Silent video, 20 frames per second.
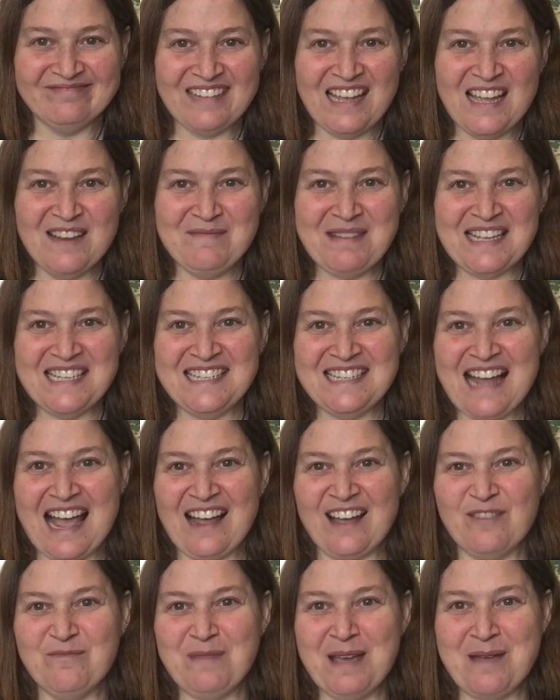and my
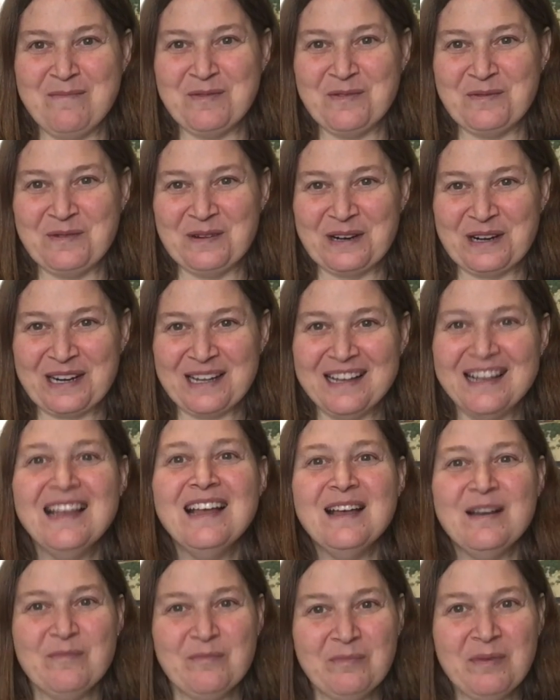stack of paperwork,
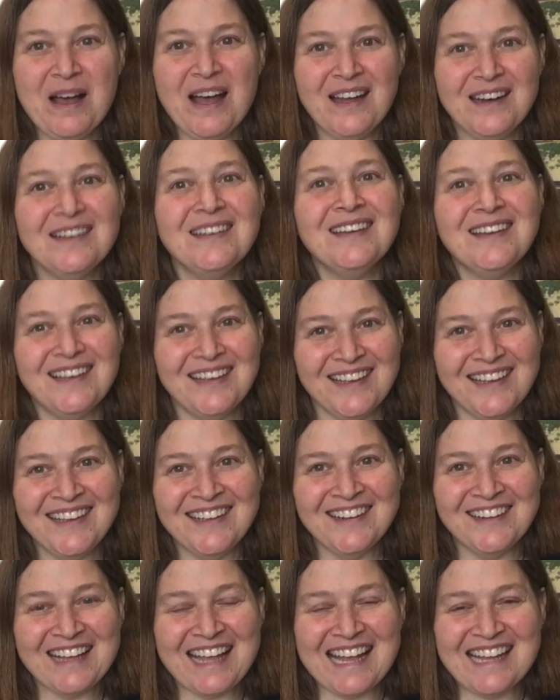but
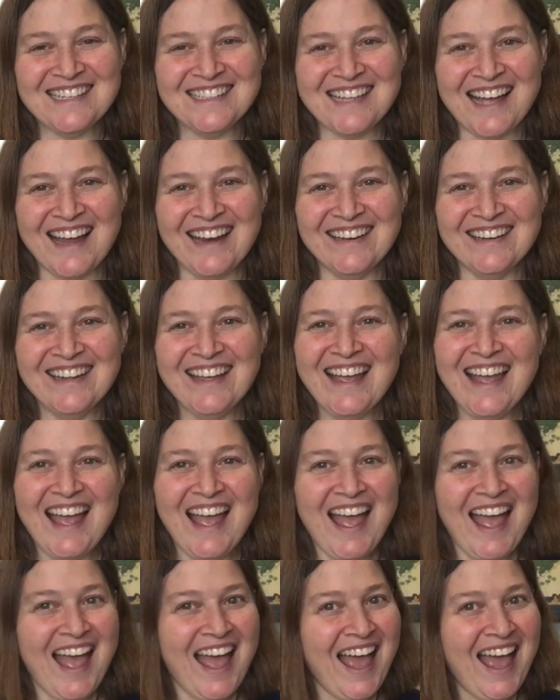it'll get done.
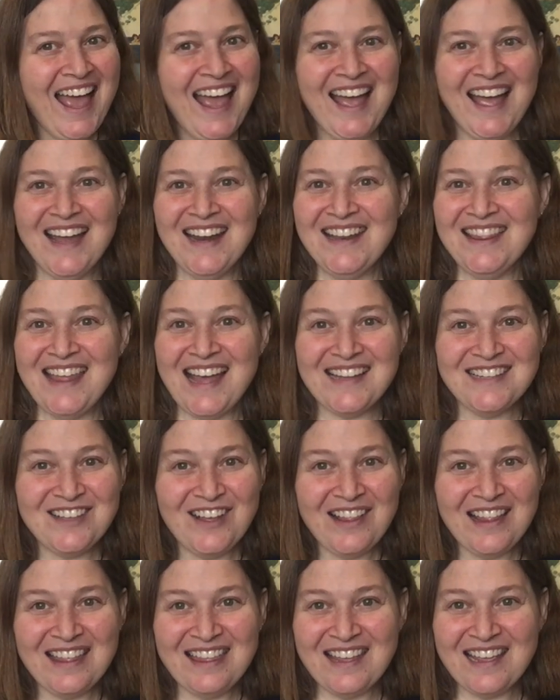And that's
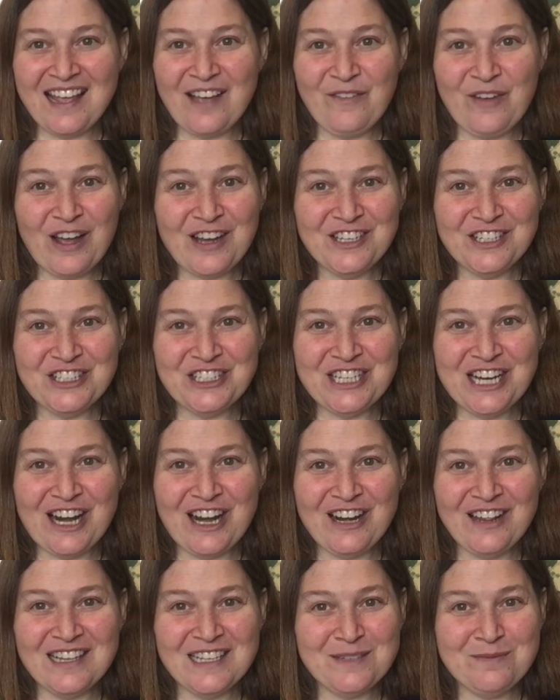all I think I've got to
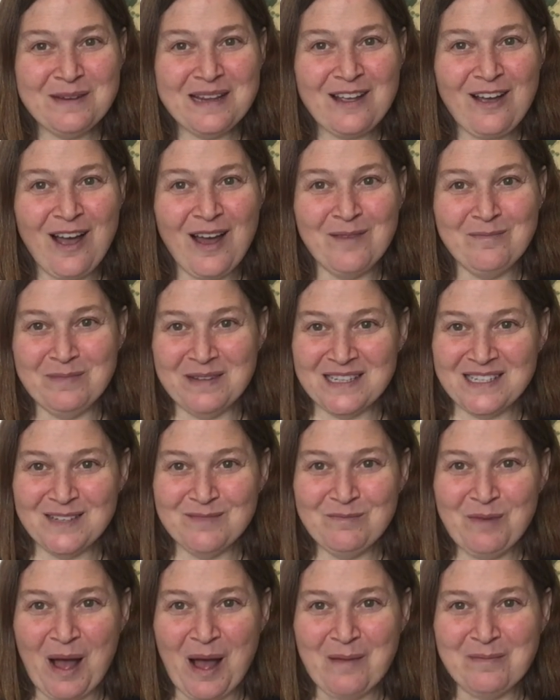share this week on Bits
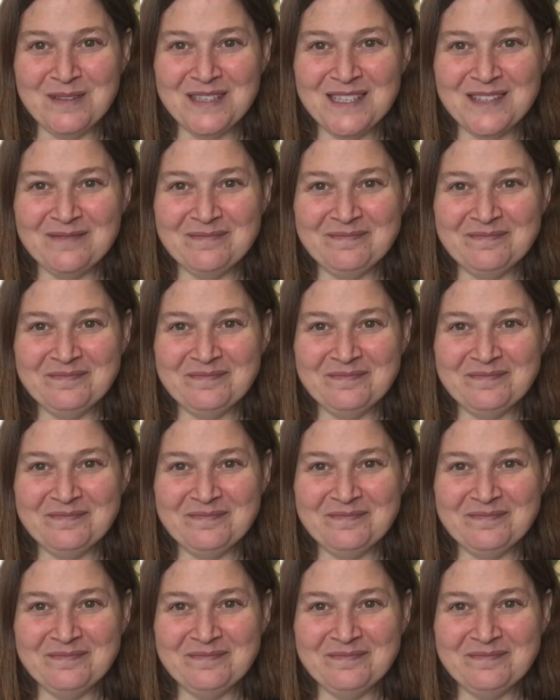and Bobs.